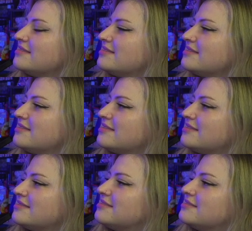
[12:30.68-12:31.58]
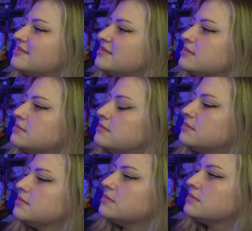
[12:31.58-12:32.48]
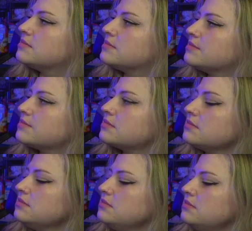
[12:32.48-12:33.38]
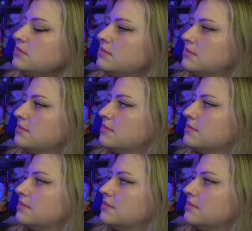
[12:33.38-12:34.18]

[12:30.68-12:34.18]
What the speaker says: The person shown says nothing.